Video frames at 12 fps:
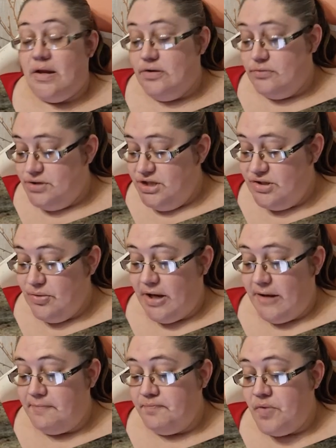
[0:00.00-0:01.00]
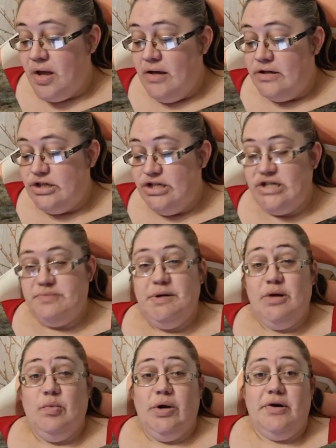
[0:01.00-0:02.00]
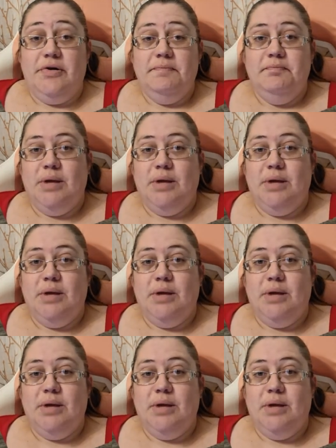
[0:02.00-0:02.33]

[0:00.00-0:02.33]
Oh, she's okay. She's just being weird.